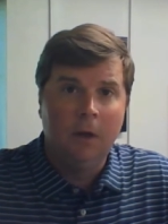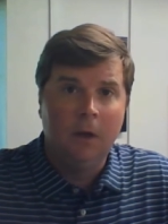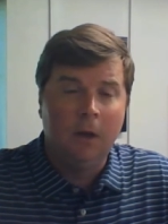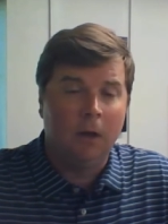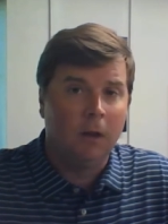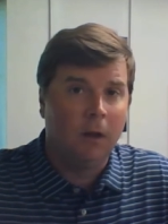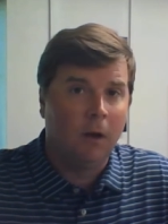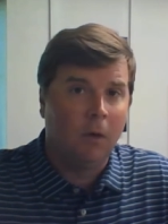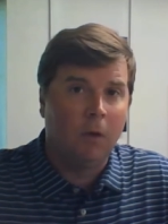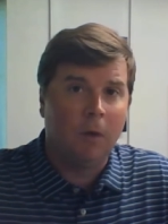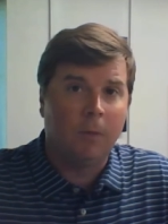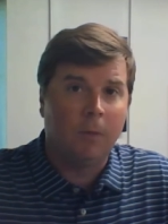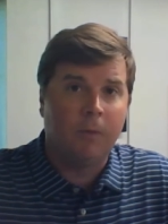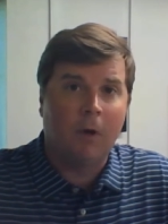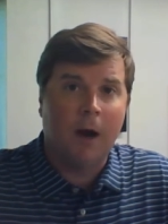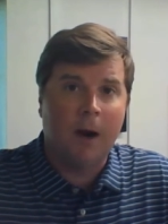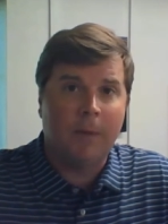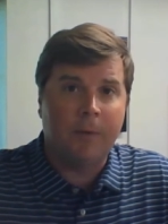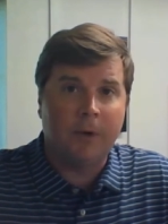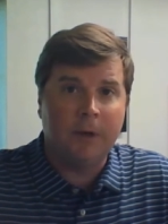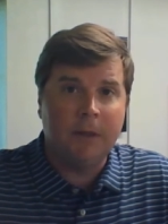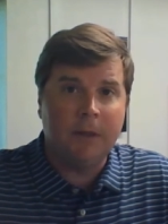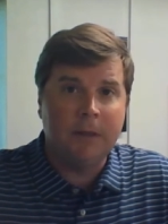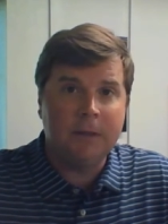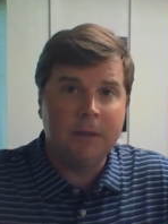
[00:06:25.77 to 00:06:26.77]
Lower
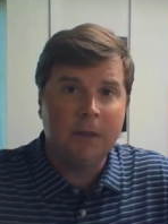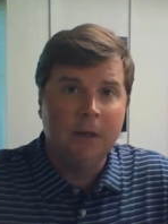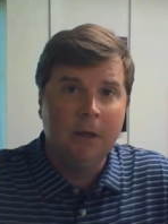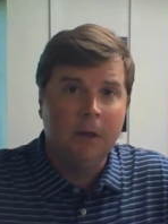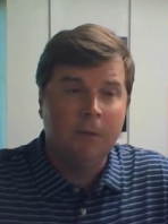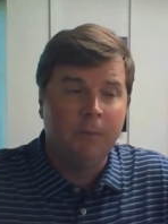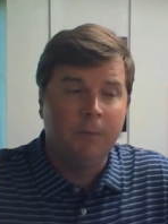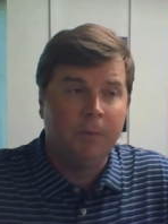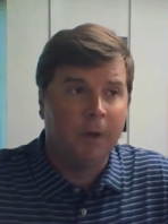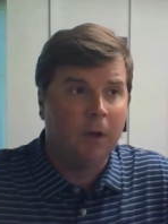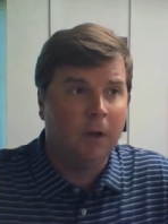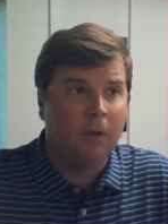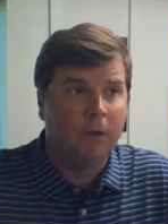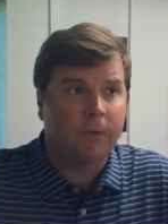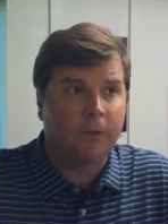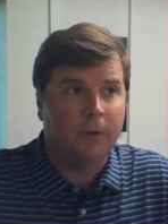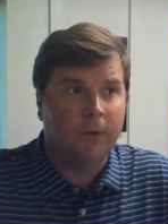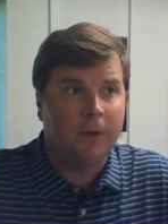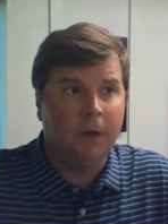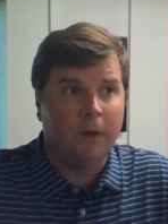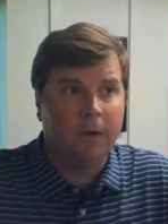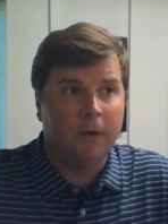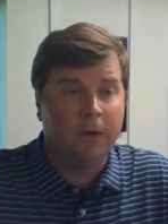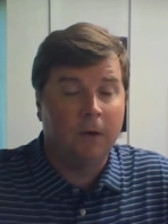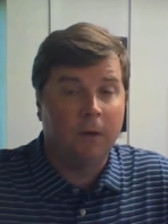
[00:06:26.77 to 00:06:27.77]
properties below
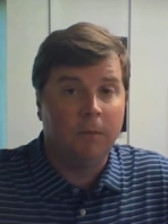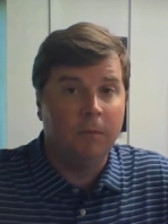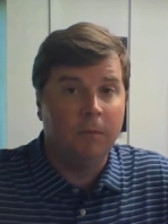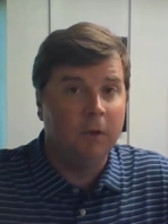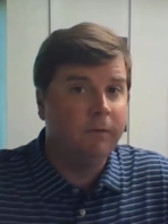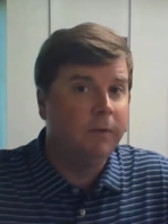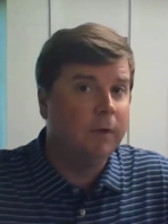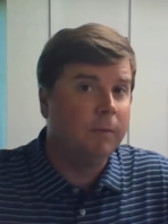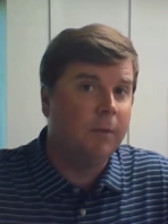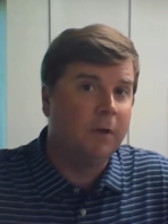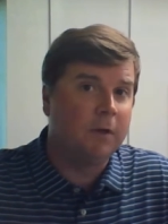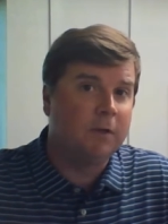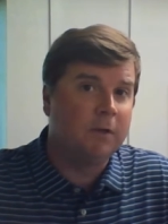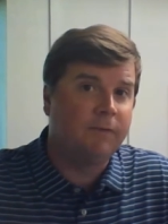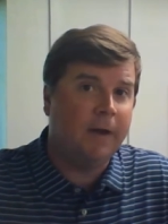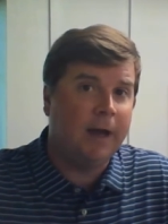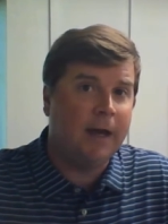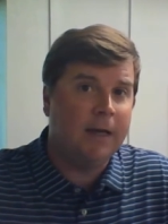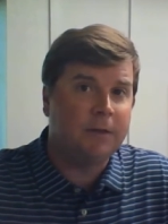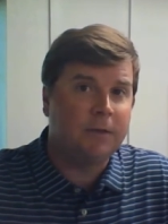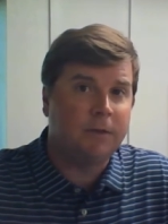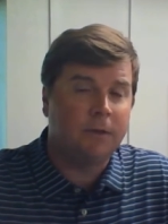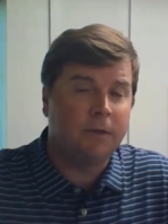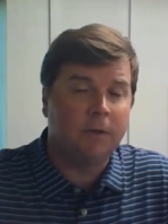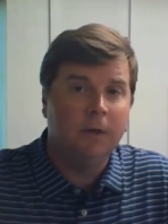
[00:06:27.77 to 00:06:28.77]
300 are moving much
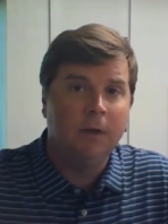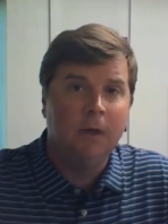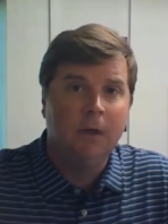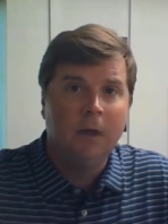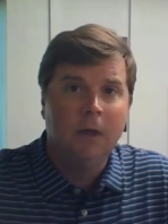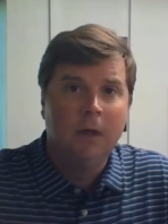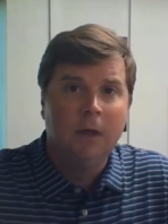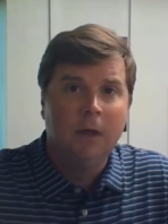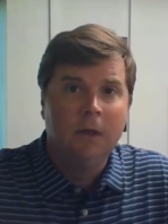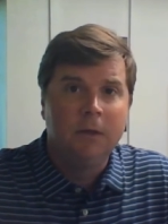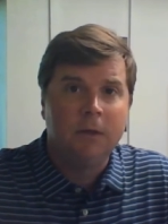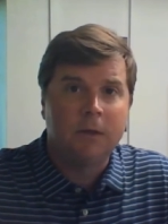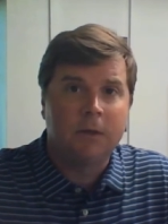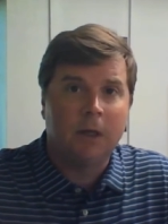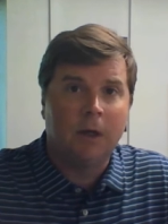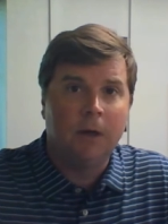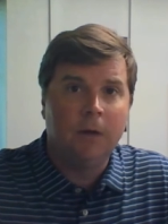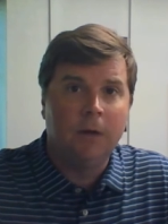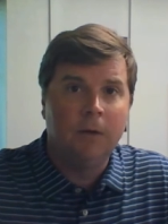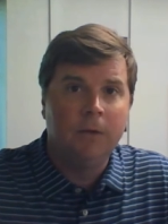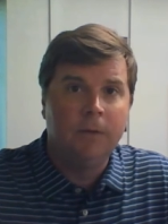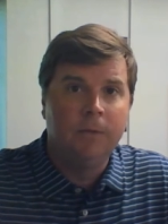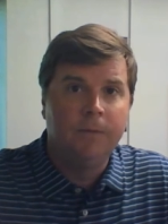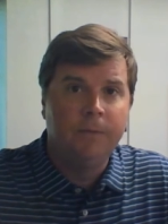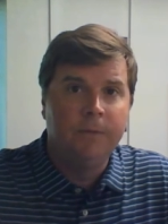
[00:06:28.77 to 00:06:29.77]
faster.
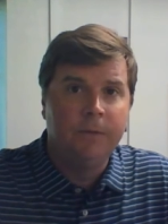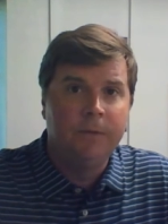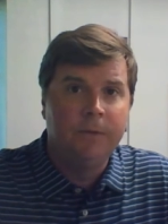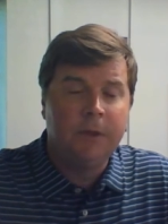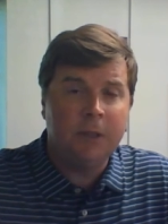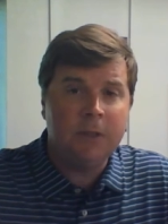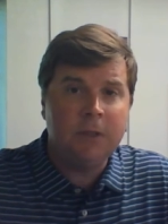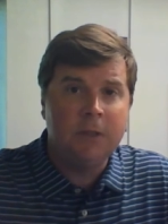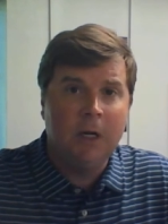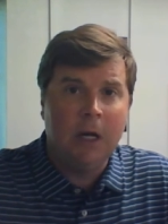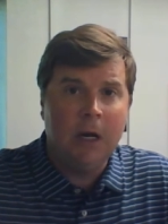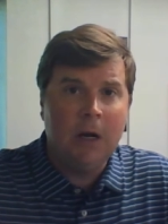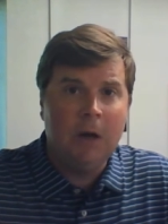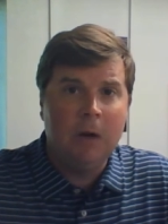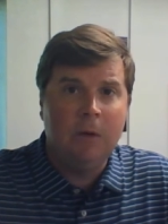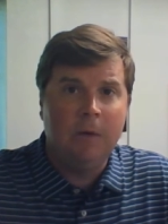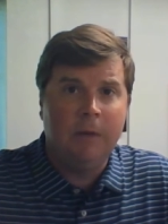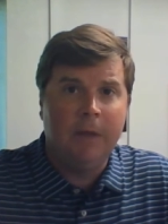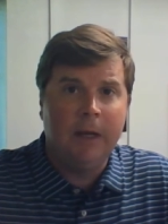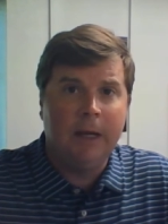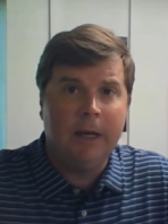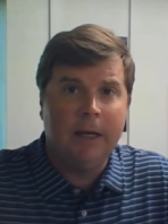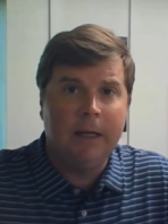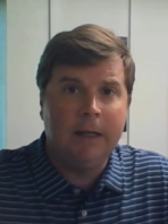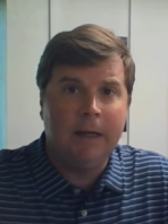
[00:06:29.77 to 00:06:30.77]
So just know
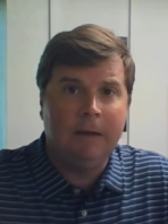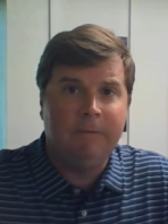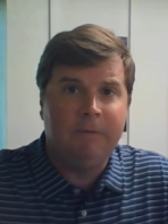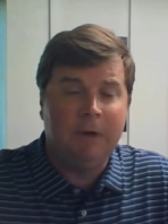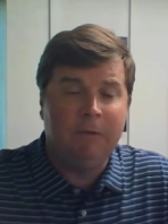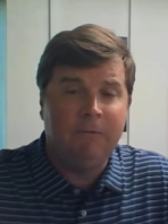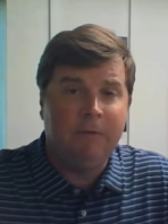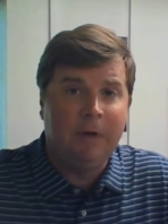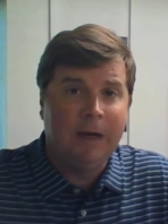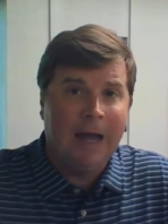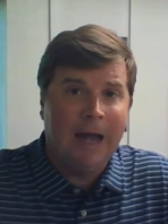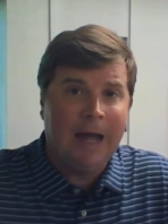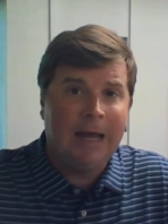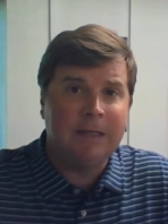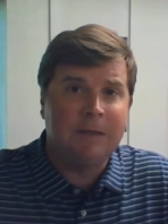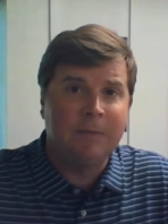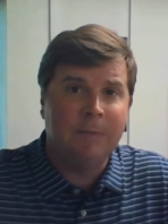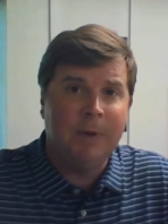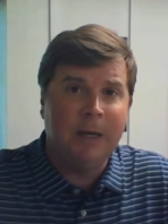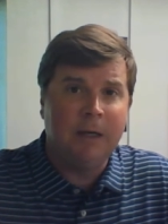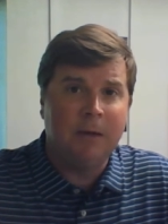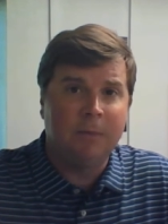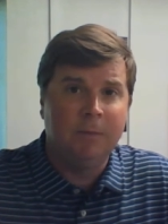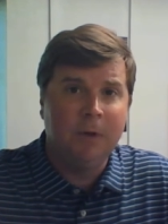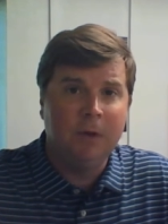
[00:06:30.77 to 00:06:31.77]
that if you've got to
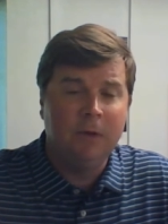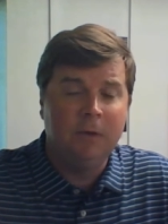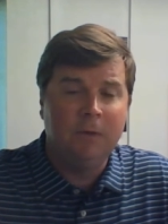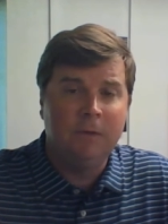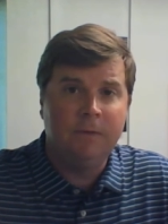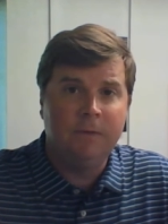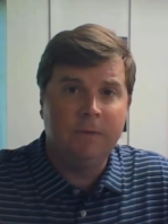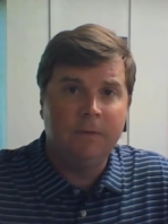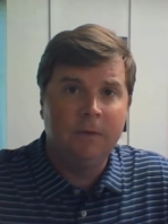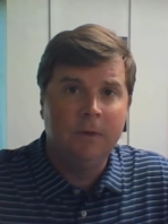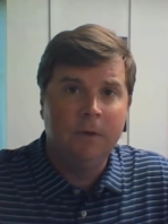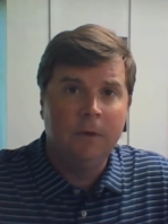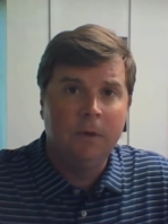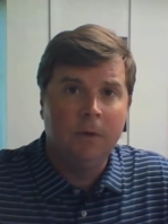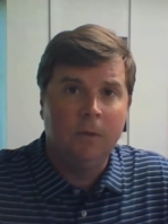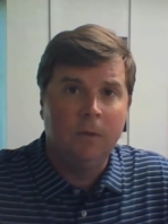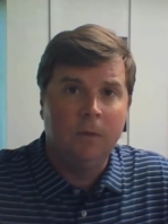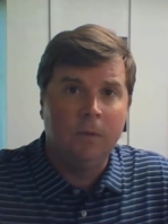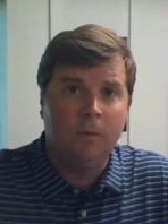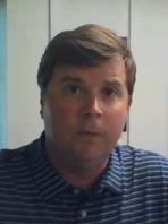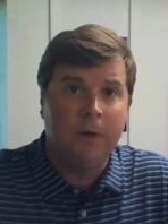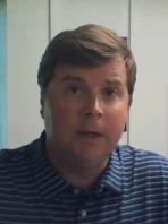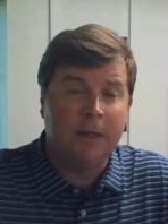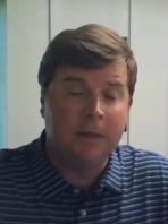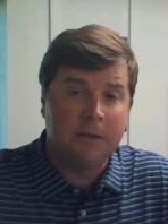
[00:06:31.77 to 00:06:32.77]
make a move,
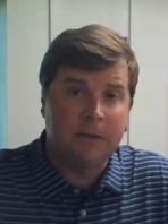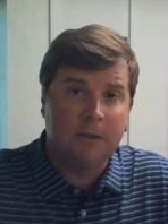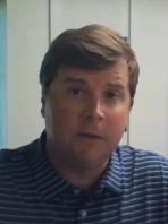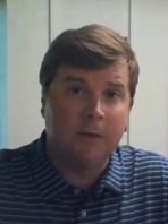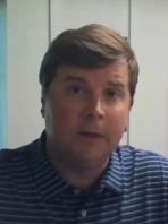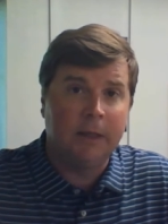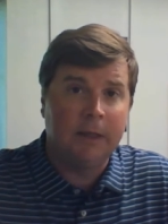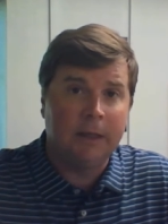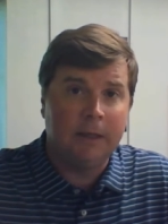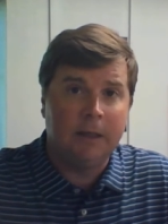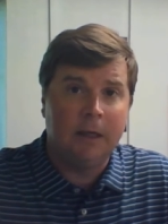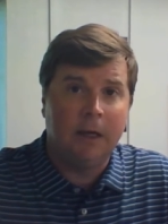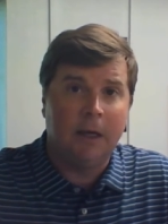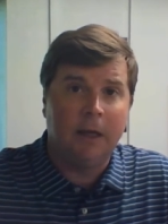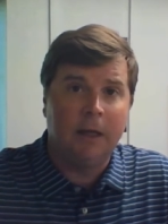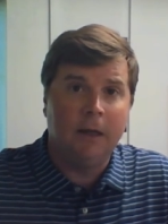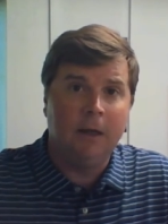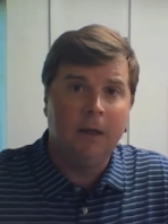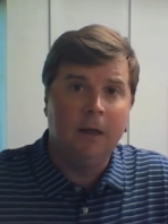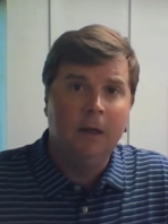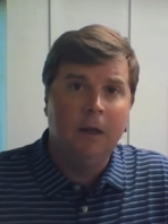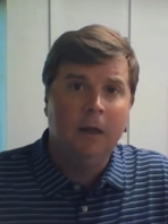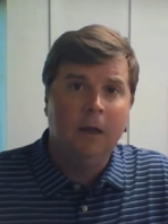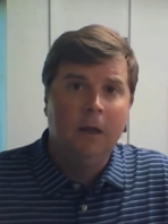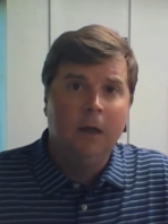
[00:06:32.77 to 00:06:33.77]
we can still get it done.
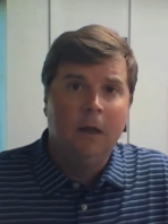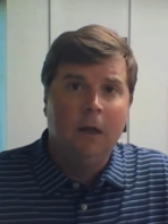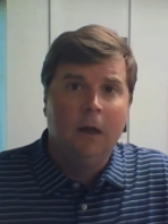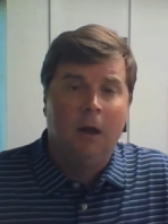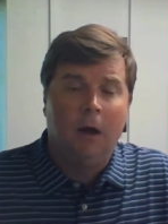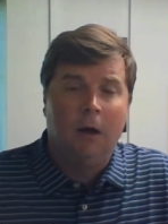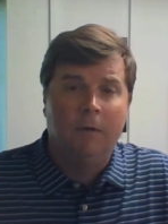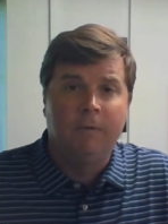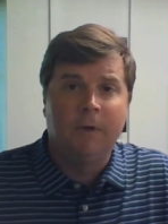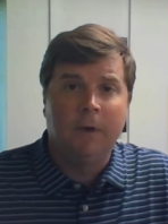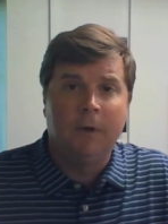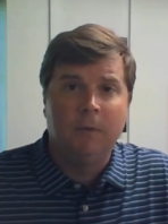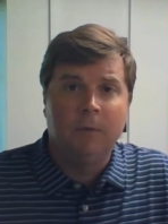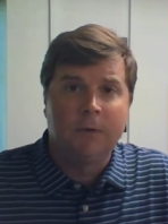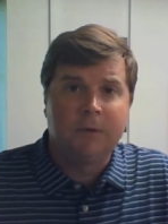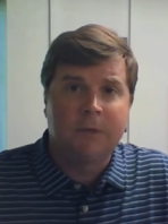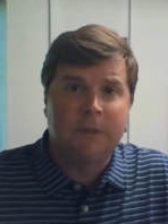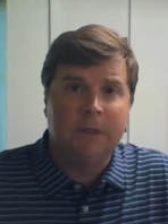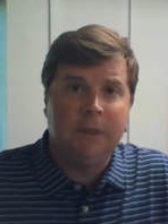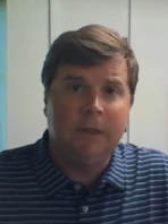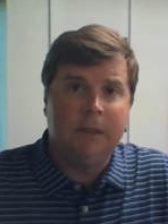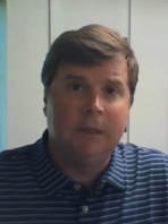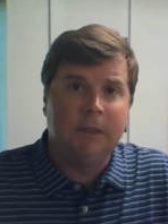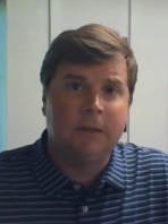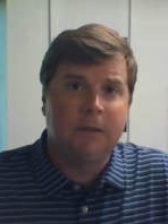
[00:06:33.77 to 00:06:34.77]
Hopefully, we'll
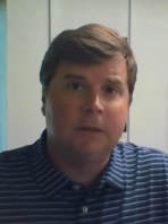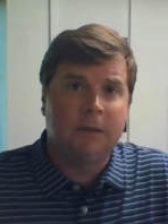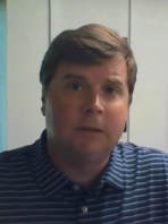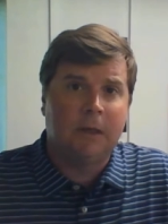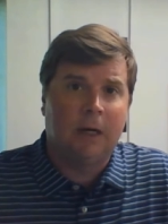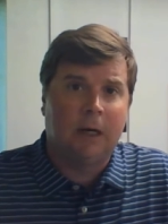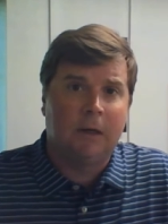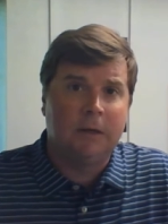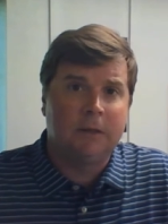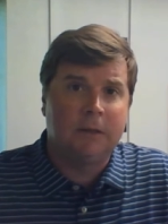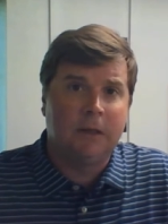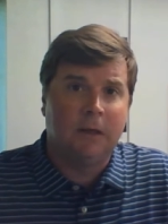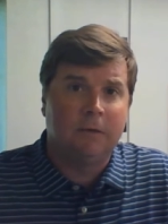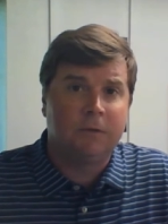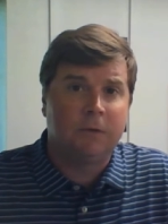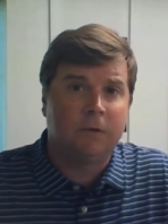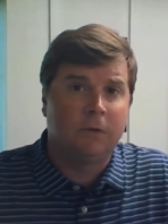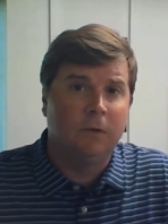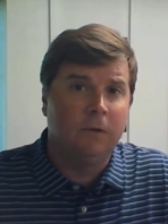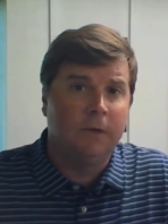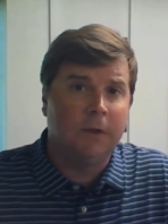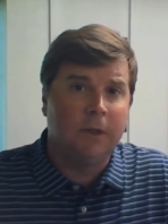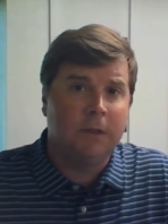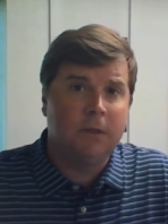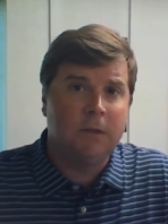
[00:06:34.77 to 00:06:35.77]
see this ourselves
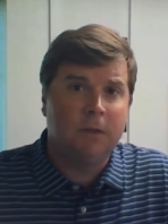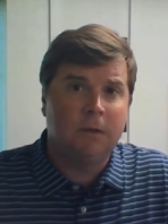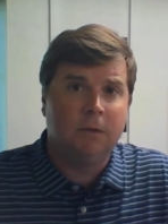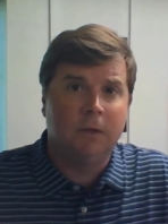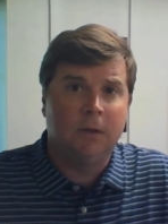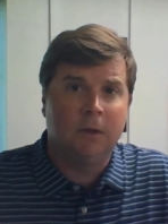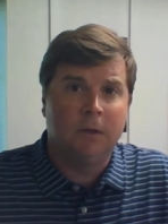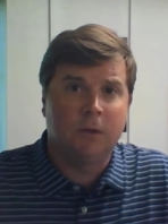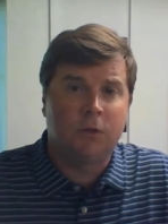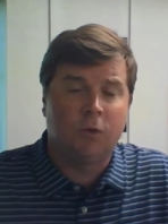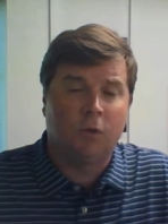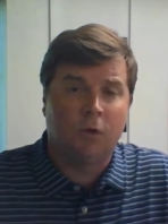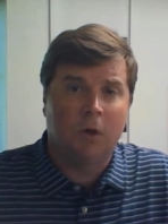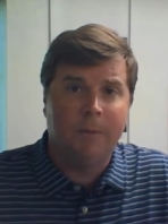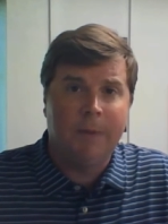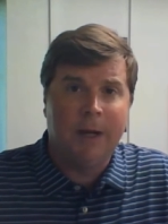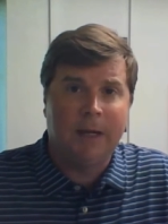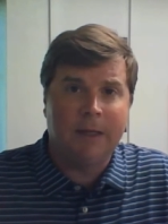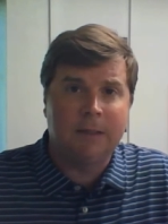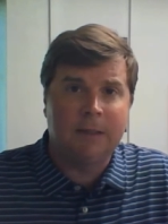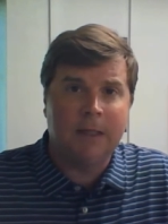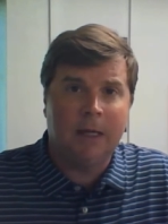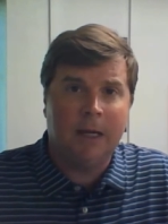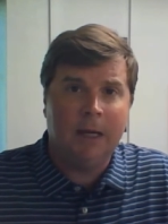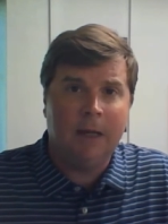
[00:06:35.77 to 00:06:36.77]
through this in a short
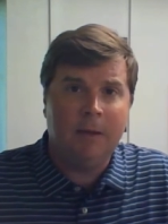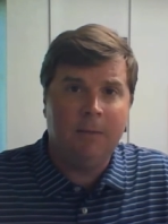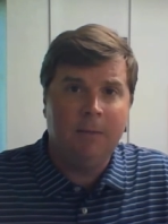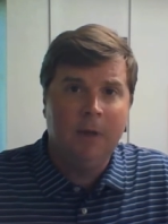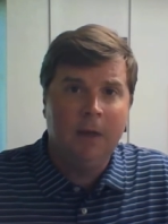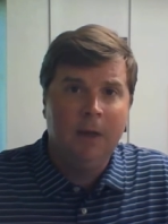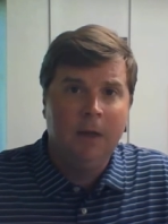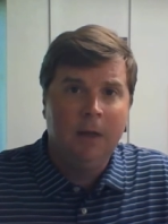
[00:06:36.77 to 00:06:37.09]
amount of time,